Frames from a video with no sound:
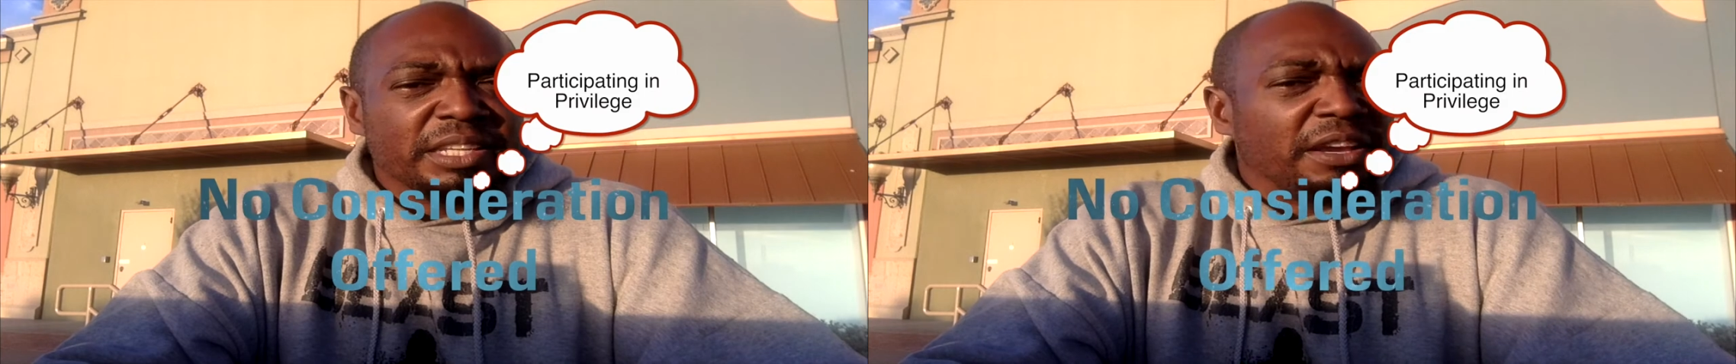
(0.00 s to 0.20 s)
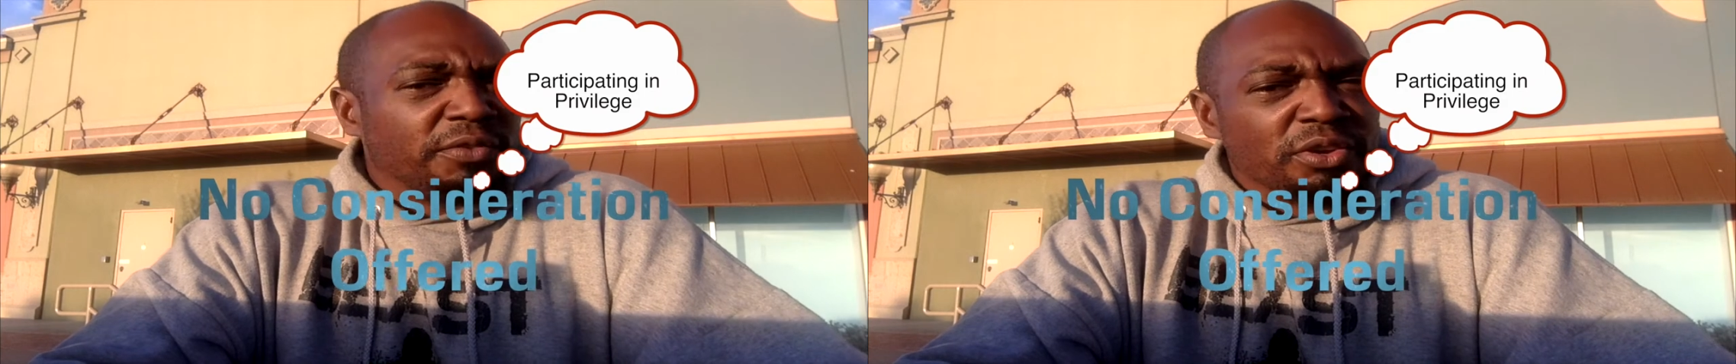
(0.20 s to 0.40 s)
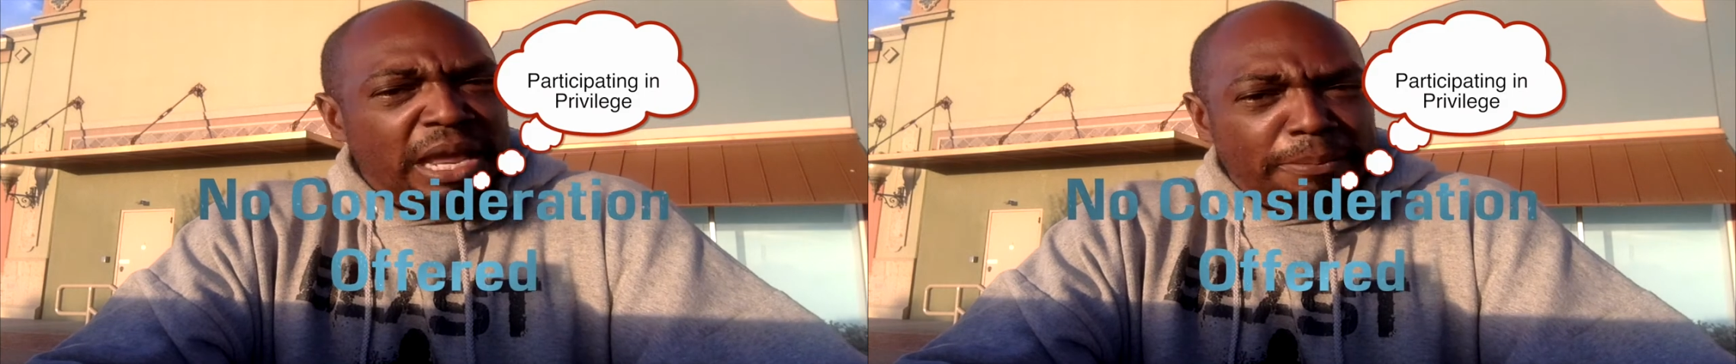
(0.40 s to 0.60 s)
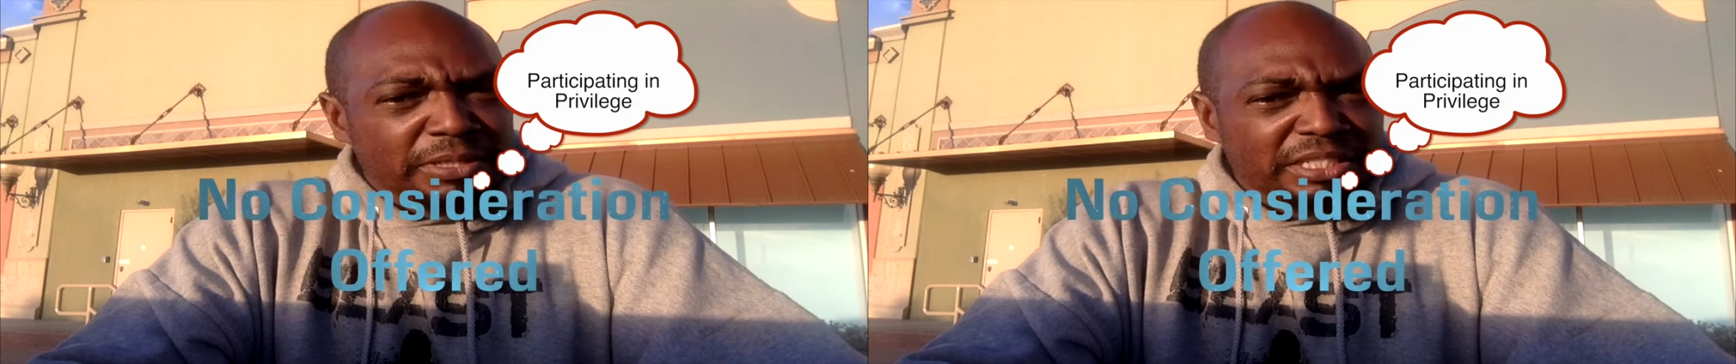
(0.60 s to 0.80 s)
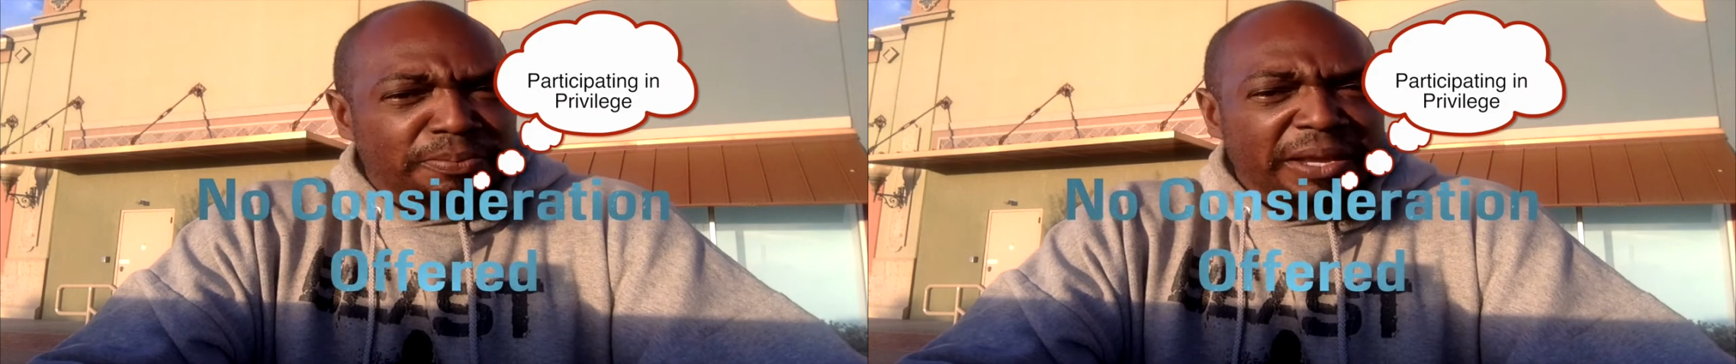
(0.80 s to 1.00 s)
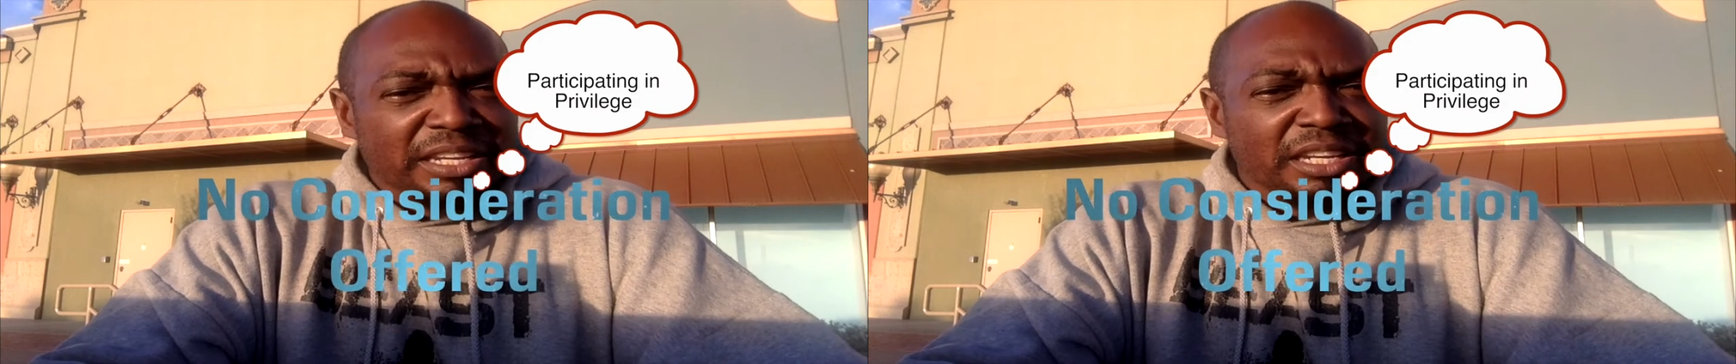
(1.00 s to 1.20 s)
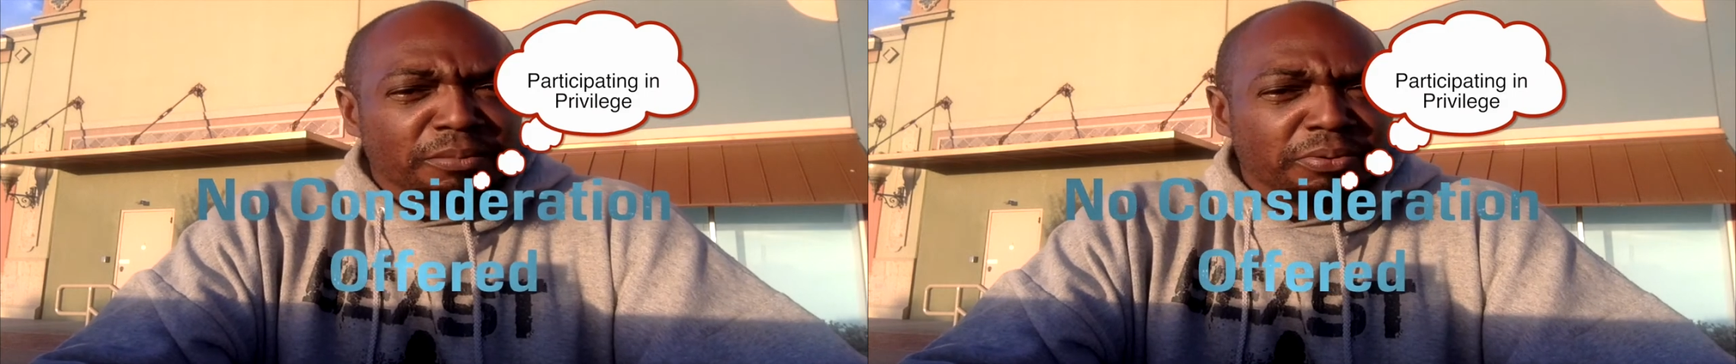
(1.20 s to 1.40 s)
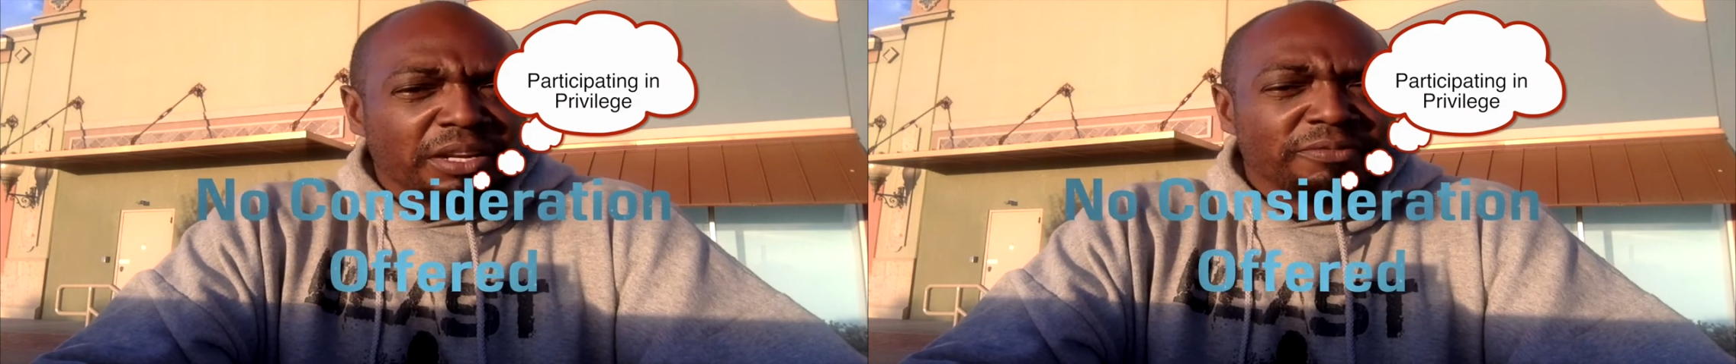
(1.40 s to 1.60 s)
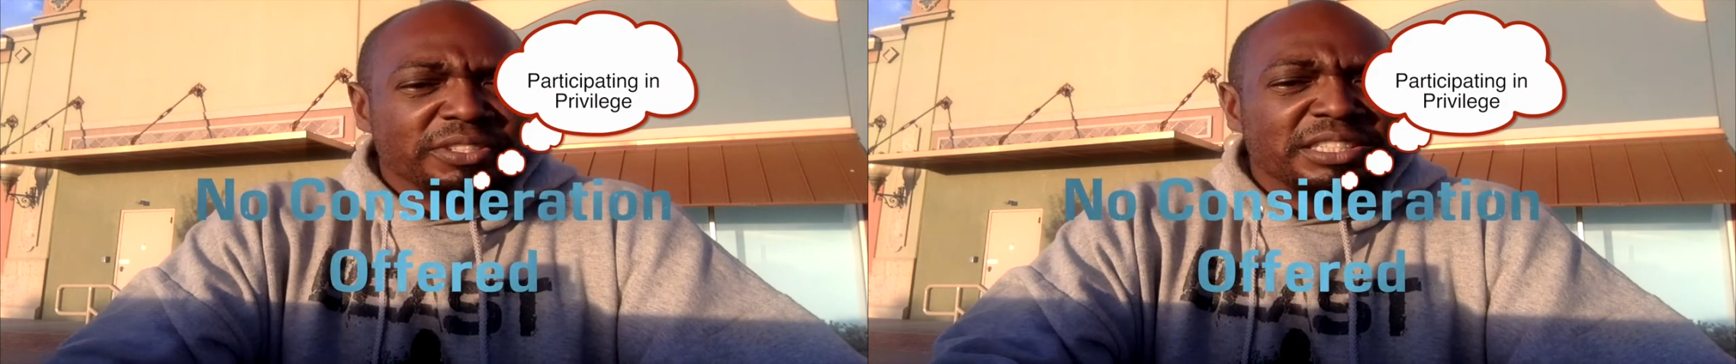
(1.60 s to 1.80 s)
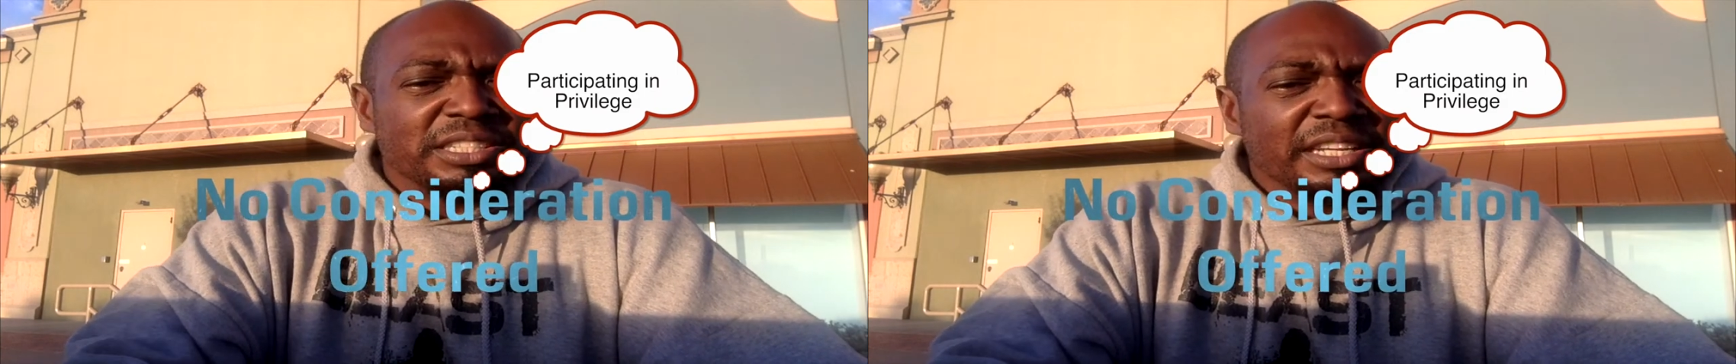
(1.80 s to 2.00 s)
If you're not participating in a
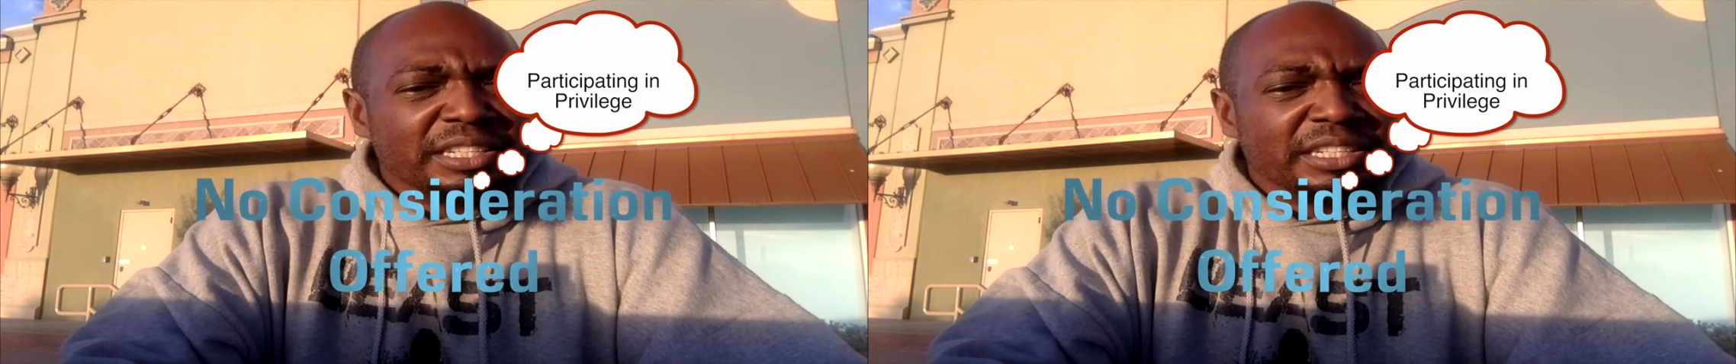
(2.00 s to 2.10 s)
privilege,